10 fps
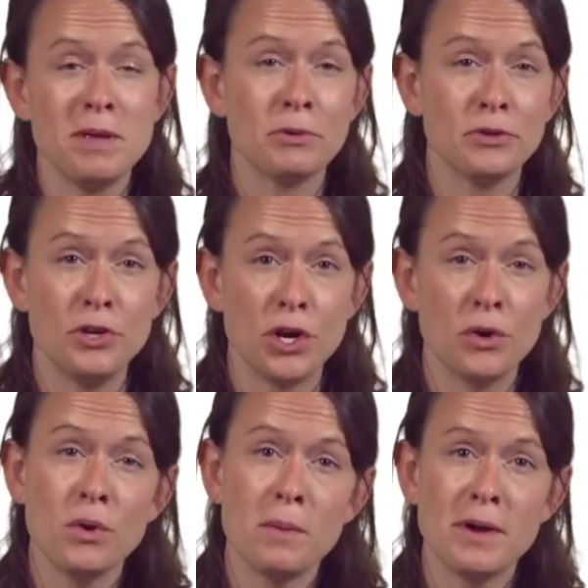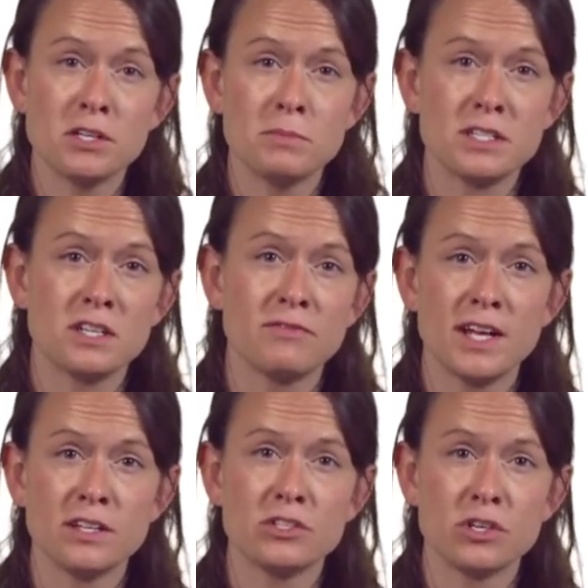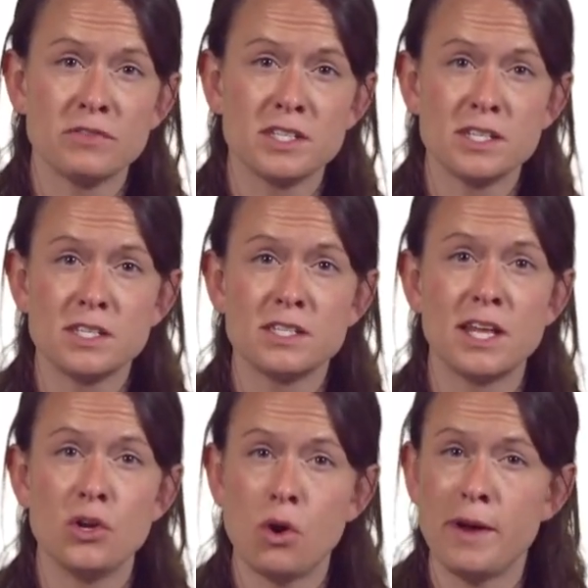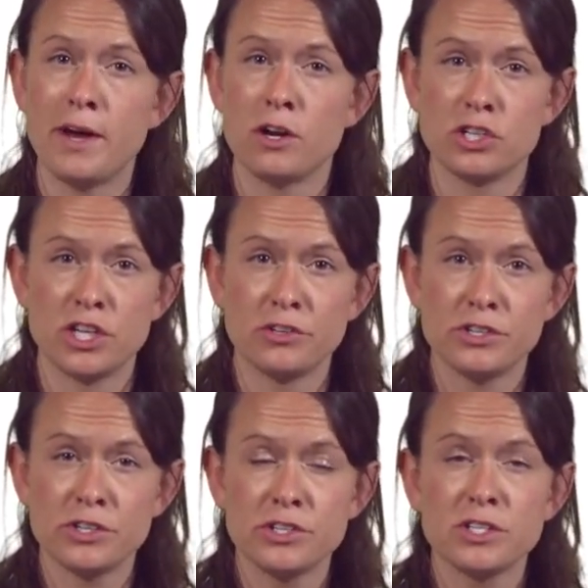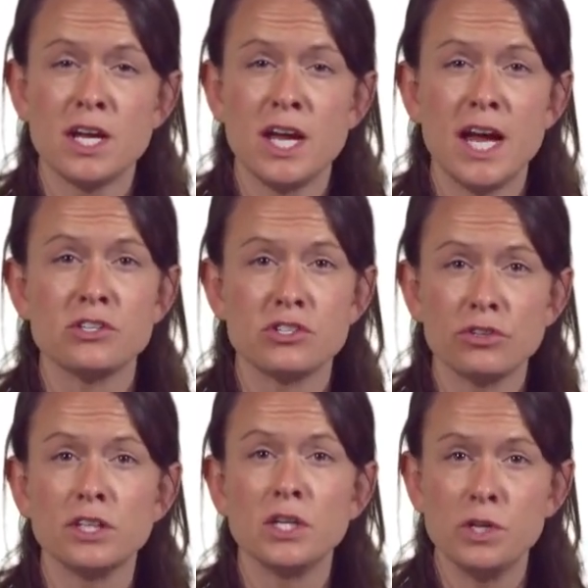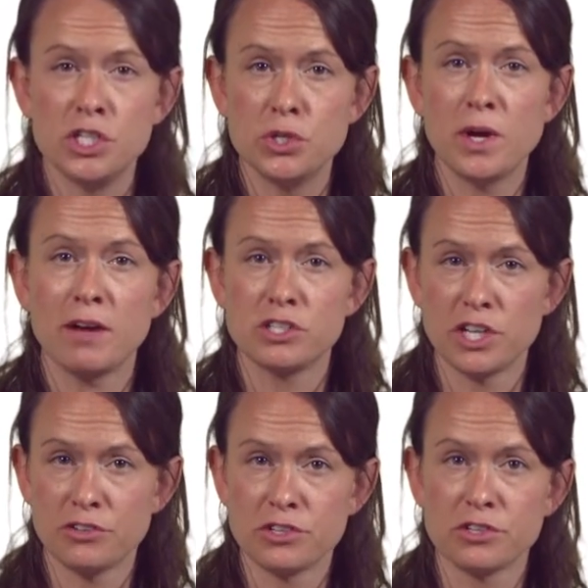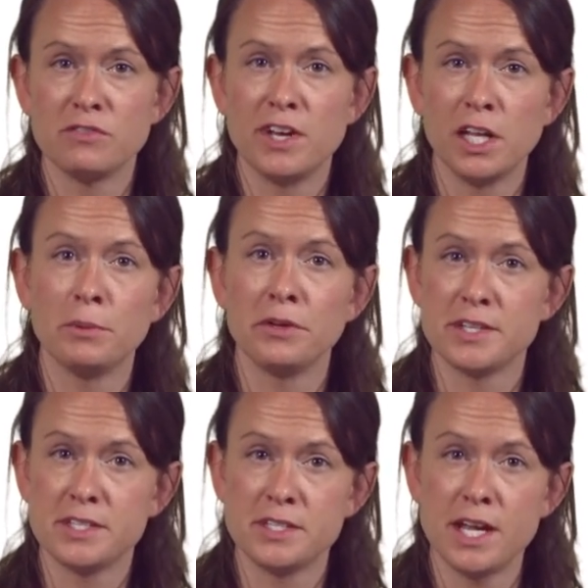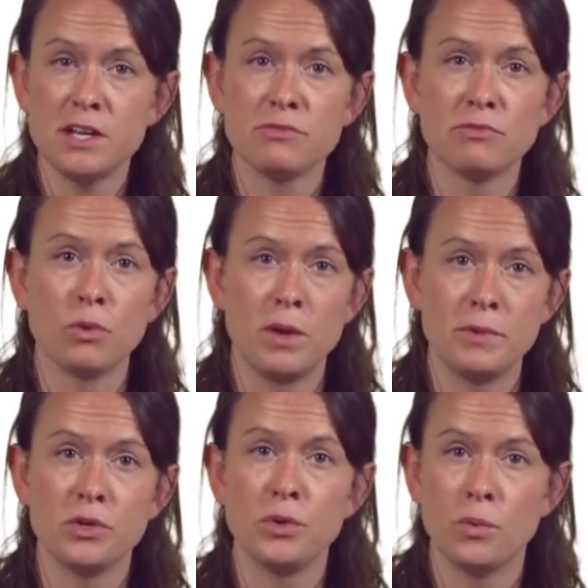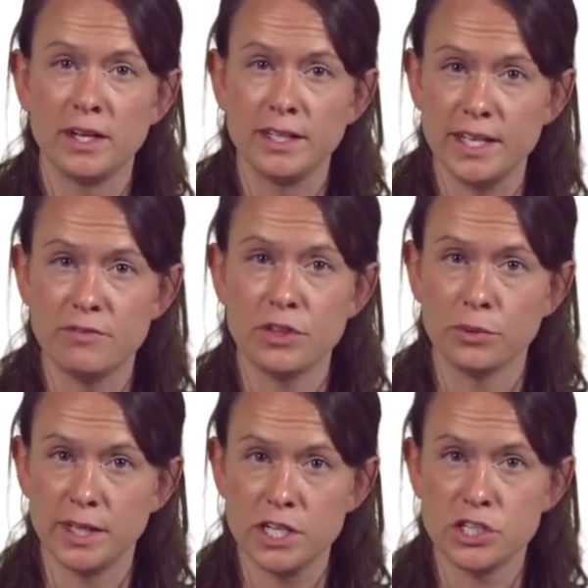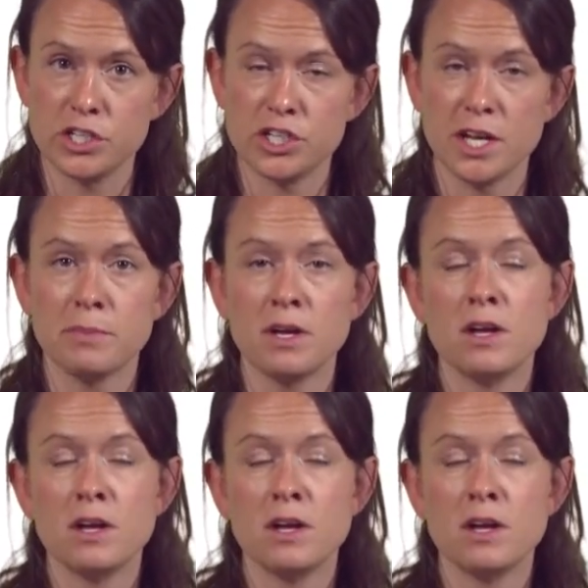people know about domestic violence services, they know about our shelters, and certainly we do have shelters available in the state for women who want to leave their relationship.